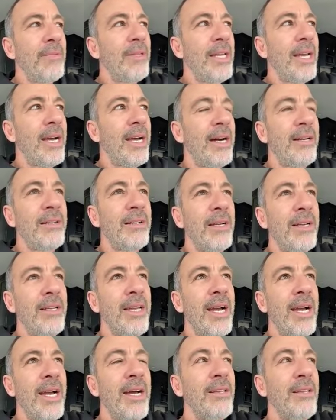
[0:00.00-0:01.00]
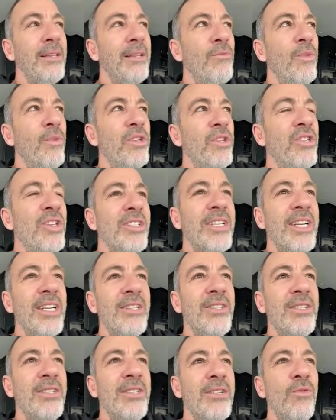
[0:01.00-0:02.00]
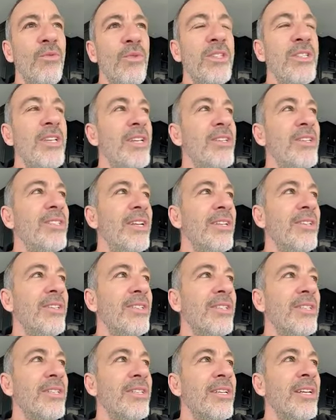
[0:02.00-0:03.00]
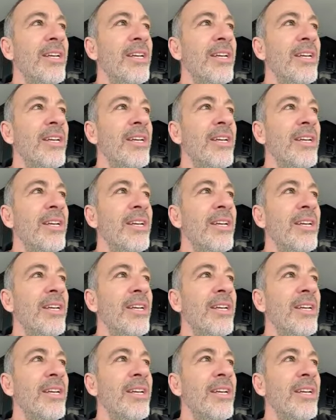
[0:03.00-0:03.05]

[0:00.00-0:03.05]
yeah, yeah, the resistance resistance